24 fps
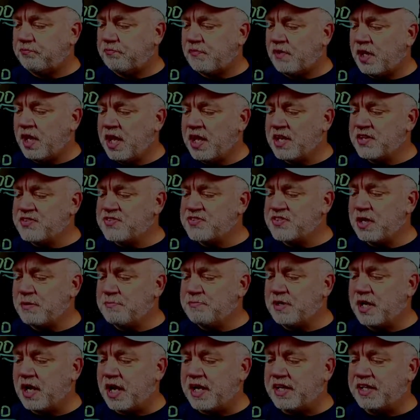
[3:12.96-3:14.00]
has some
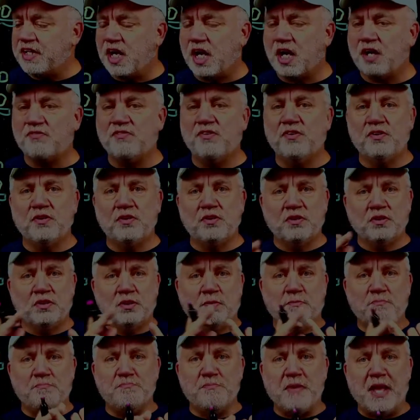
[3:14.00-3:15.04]
kind of
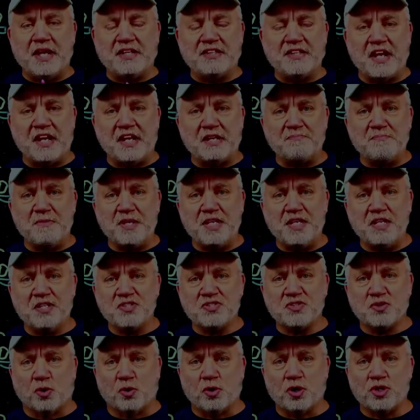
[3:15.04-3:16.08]
magnetic media
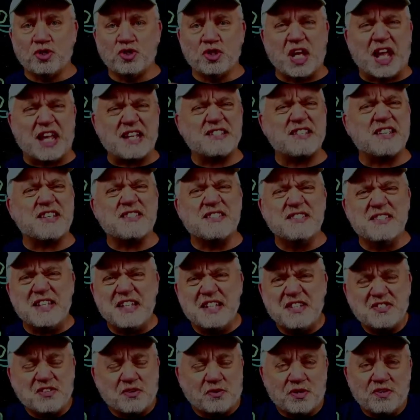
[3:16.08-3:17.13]
storage,
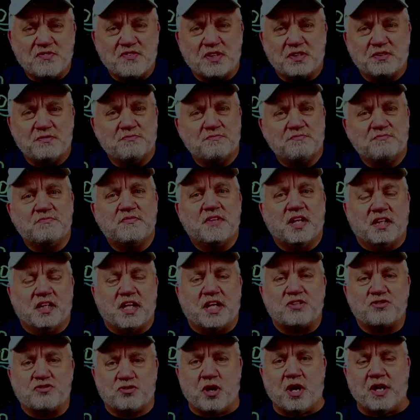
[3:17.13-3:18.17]
SSDs, or even
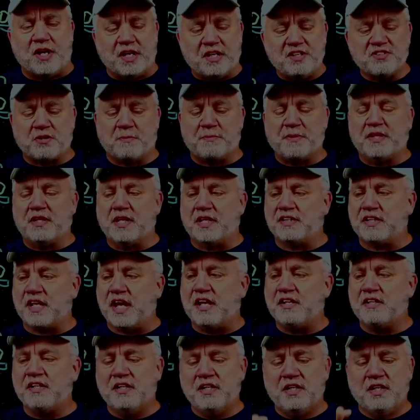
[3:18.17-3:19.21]
electronic, something like
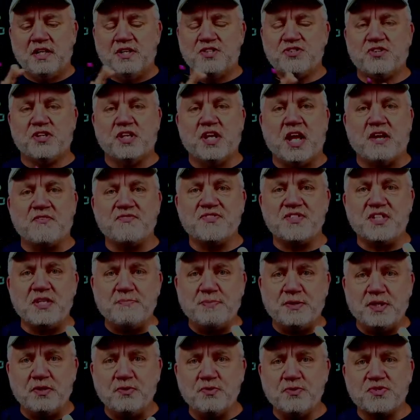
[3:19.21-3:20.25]
that. It's going to have
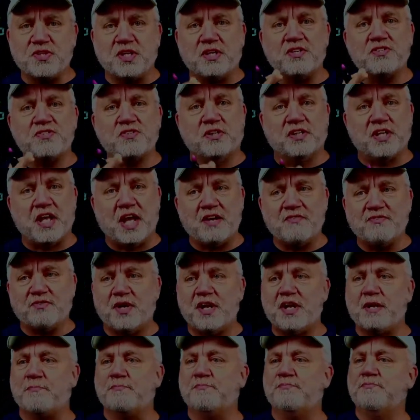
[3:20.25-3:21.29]
CPUs and it's going to have
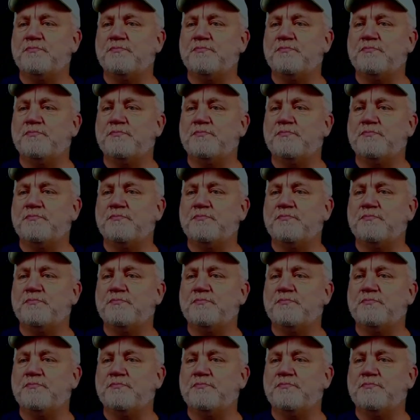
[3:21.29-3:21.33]
RAM.